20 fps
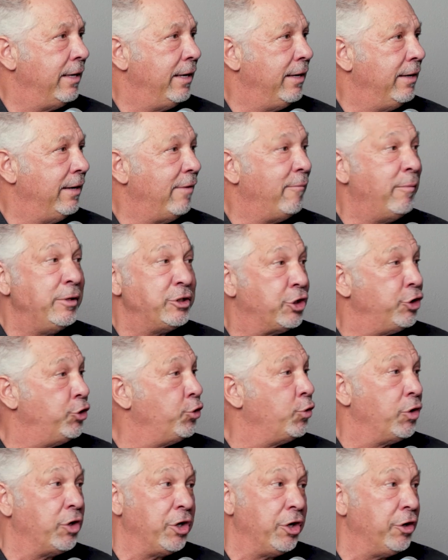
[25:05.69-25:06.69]
And everybody's going
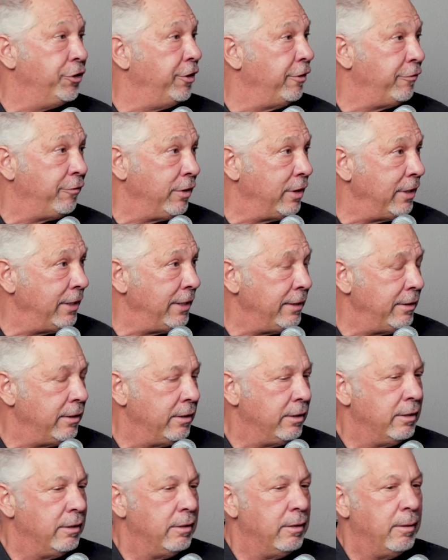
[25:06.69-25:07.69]
to do it a little differently,
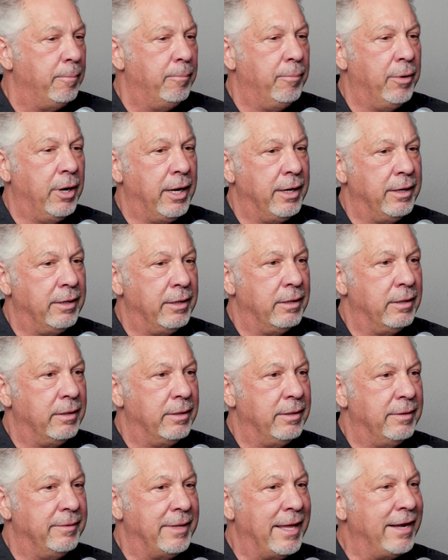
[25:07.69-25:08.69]
but
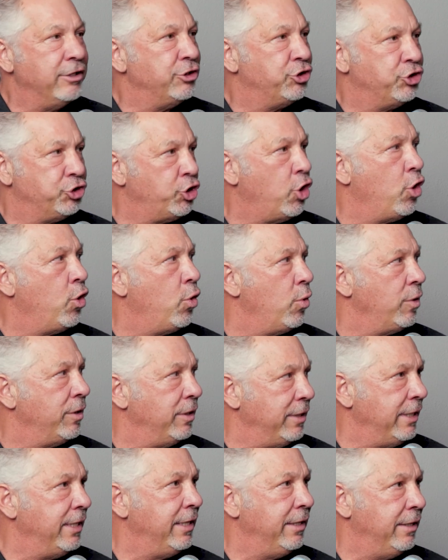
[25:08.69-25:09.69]
that is so
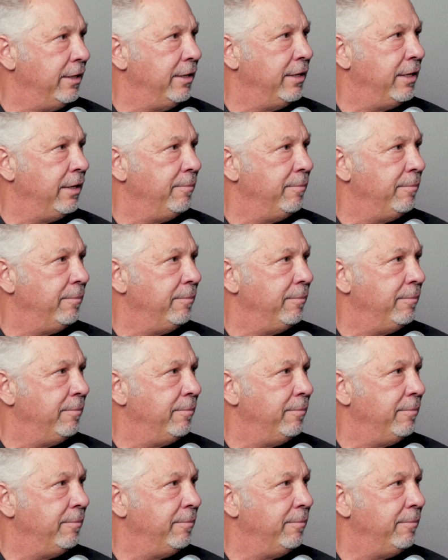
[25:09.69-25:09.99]
needed.